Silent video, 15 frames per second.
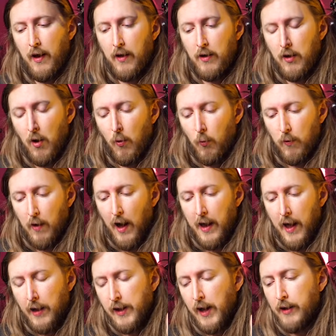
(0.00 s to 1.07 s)
you know, I
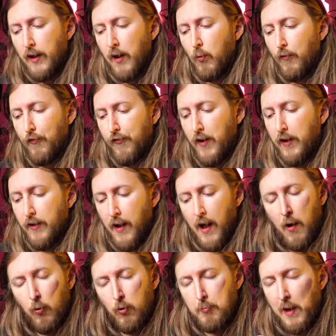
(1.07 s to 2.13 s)
had the idea with Fear that I
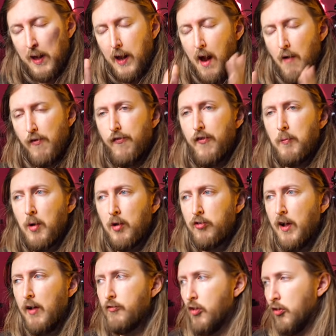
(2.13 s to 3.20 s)
would make everything
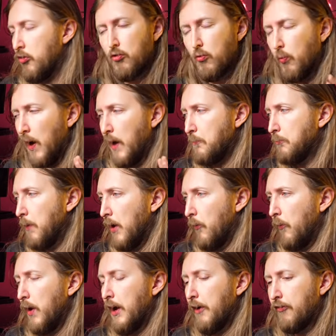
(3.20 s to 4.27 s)
myself, just write my
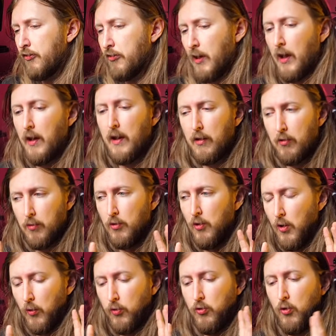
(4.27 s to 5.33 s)
riffs and, you
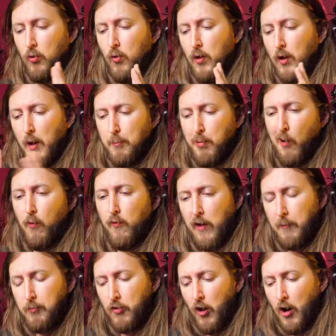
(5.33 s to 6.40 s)
know, do
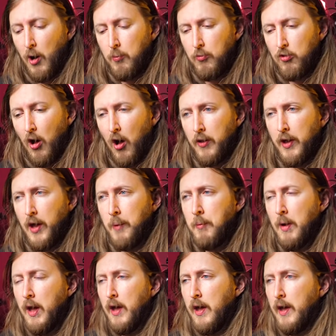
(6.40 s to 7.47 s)
programmed drums on them.
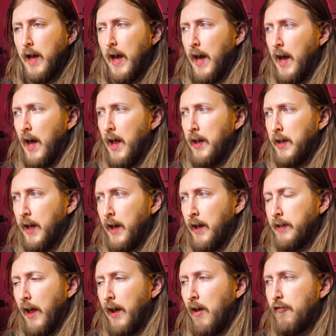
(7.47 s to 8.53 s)
And
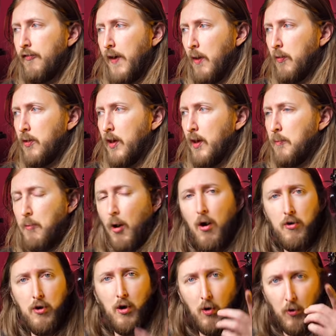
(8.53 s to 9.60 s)
then I found
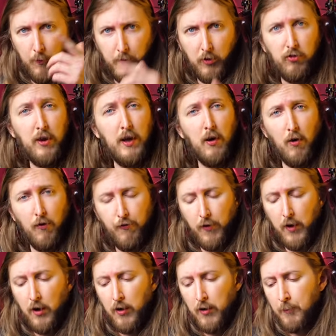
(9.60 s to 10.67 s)
Mario, the singer of
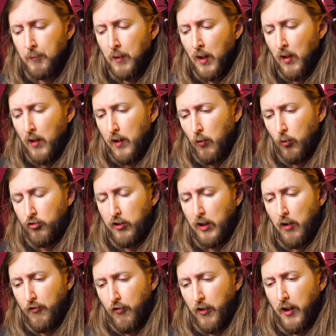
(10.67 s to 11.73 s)
Feared. He was
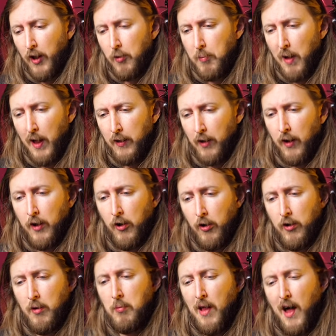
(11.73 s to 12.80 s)
singing for another band and I
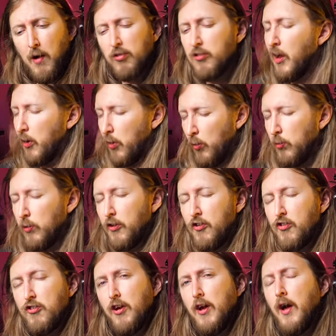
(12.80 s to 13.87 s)
heard him live. I was like, holy
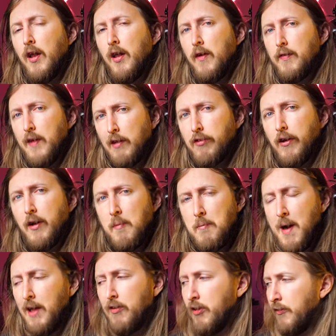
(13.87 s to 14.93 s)
shit, that's an
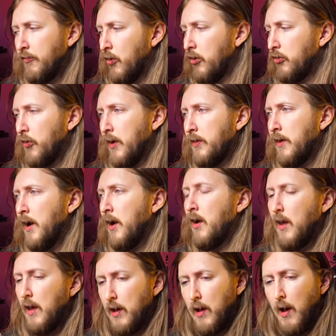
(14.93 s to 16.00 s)
amazing voice right there.
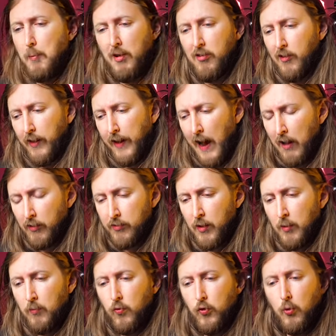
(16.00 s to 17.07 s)
I basically asked
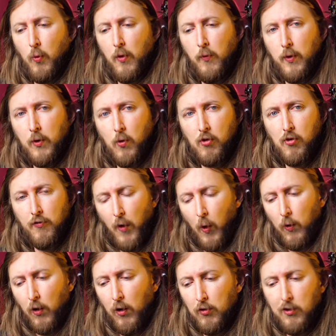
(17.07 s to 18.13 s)
him, do you want to record some
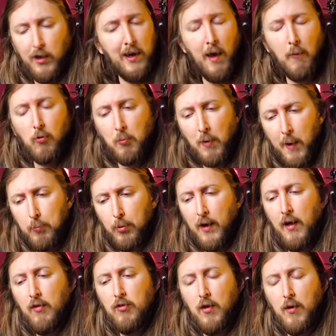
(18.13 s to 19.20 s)
vocals? He came to my
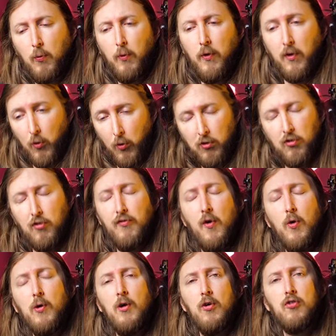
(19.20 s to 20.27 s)
place, we recorded some
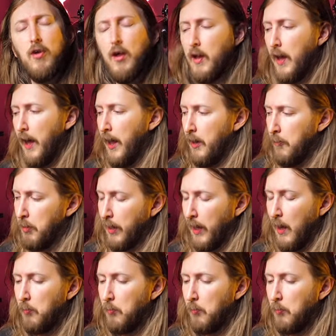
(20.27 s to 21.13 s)
vocals, and it became